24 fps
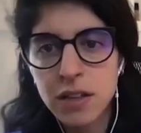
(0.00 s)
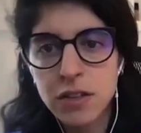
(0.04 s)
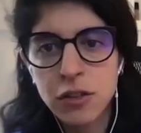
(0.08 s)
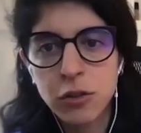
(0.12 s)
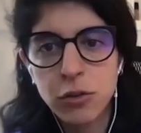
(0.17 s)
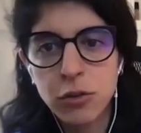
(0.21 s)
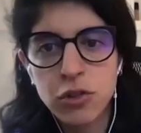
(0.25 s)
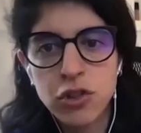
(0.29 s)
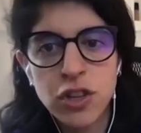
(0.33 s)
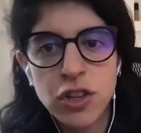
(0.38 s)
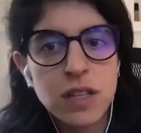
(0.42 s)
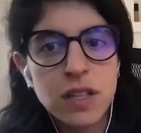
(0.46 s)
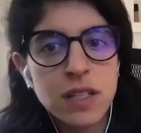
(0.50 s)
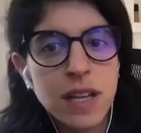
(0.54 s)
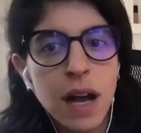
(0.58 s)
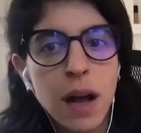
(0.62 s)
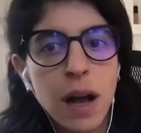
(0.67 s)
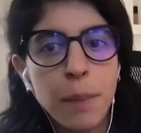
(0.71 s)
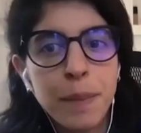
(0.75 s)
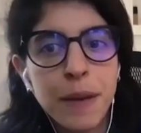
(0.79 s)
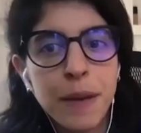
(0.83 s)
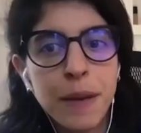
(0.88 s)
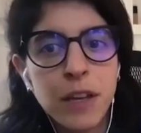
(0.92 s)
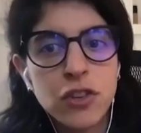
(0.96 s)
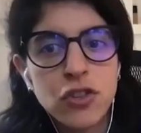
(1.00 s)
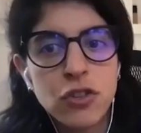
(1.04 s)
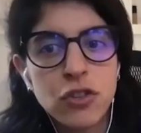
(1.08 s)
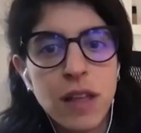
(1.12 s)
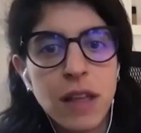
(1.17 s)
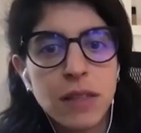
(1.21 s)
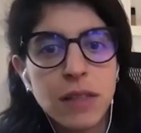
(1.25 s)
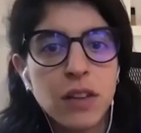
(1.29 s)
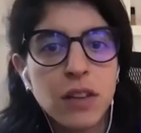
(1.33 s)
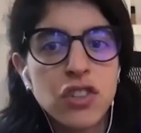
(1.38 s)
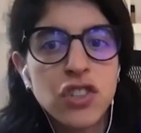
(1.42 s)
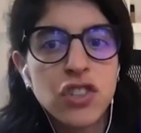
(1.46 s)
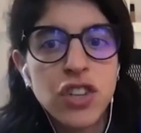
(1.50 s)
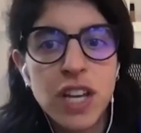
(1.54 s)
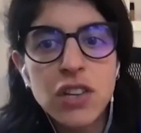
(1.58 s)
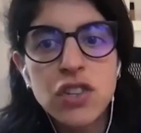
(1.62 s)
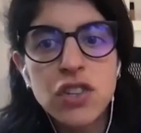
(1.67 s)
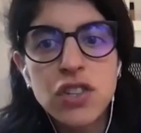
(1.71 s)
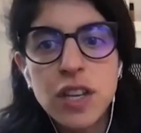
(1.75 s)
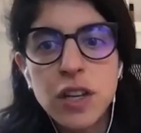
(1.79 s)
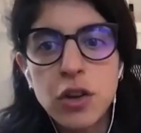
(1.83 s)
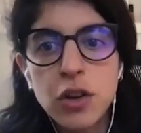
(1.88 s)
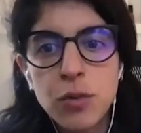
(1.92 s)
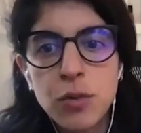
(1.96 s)
solutions to help make sure that the
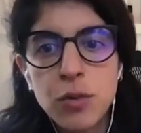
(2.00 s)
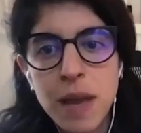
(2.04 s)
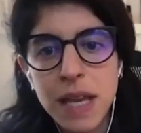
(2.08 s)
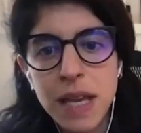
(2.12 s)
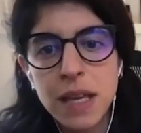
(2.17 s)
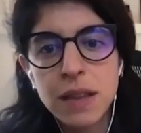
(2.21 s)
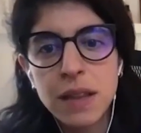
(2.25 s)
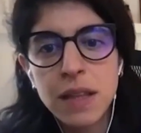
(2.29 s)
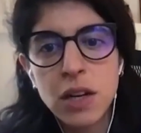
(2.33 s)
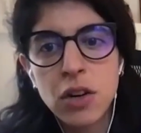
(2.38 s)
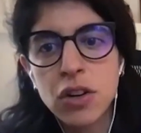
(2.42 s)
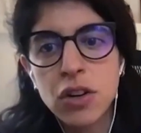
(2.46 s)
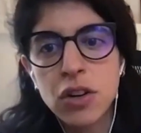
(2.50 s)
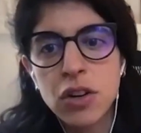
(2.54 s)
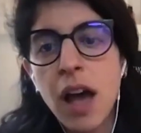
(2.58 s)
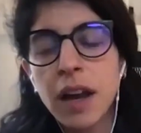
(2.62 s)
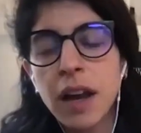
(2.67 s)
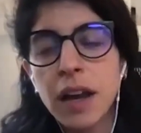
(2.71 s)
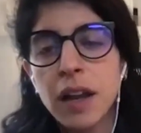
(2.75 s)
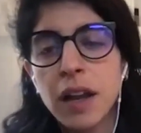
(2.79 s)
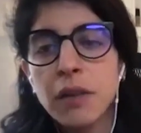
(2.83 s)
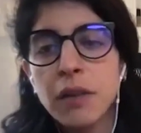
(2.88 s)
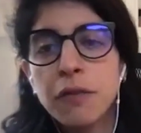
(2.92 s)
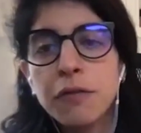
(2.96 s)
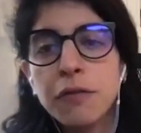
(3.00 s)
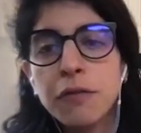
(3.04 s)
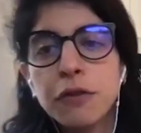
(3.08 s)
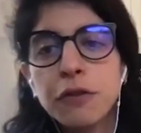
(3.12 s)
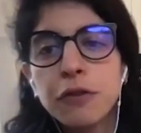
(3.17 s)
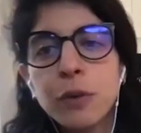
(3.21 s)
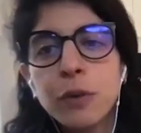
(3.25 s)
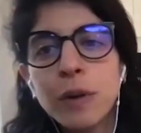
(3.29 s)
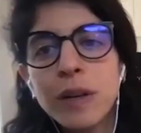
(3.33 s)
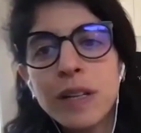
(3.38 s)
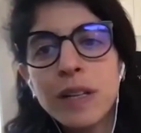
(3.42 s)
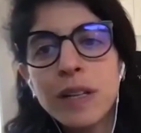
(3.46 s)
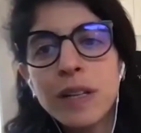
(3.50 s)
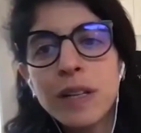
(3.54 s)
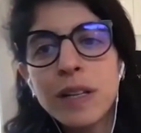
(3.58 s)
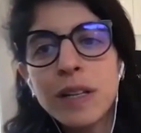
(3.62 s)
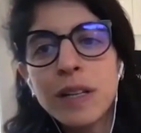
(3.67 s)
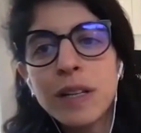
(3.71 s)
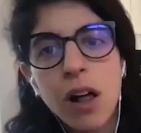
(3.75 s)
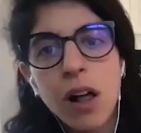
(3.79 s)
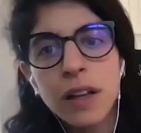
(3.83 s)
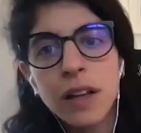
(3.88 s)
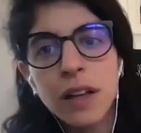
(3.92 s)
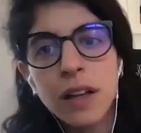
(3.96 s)
changes that you're making there are not influencing
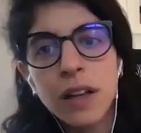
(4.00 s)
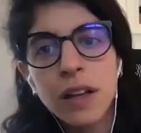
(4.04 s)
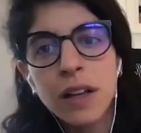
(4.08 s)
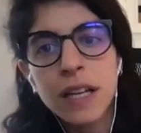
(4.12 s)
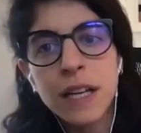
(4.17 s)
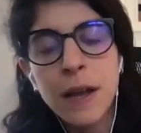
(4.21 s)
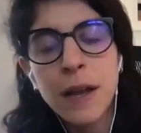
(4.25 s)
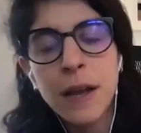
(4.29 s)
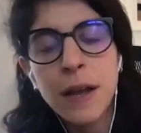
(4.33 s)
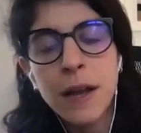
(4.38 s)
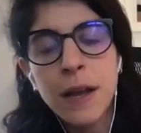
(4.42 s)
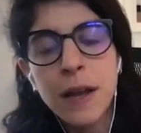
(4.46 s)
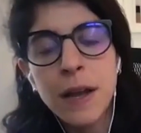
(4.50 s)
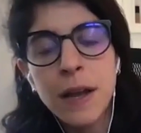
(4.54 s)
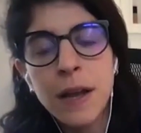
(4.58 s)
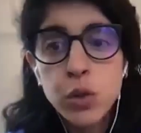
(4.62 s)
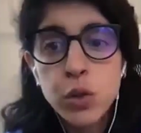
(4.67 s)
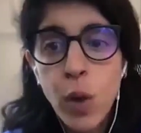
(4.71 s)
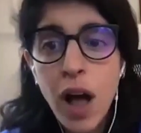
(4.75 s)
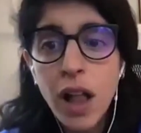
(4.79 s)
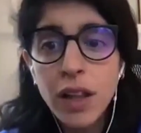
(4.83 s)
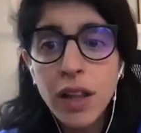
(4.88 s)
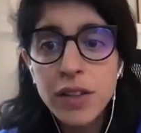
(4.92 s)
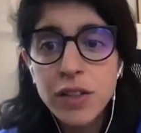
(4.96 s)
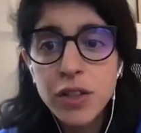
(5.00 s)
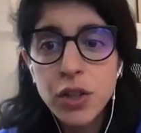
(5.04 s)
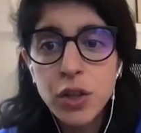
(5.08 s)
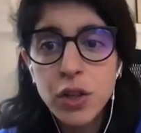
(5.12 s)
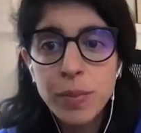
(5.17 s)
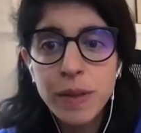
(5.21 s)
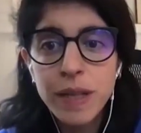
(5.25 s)
data quality, as well as your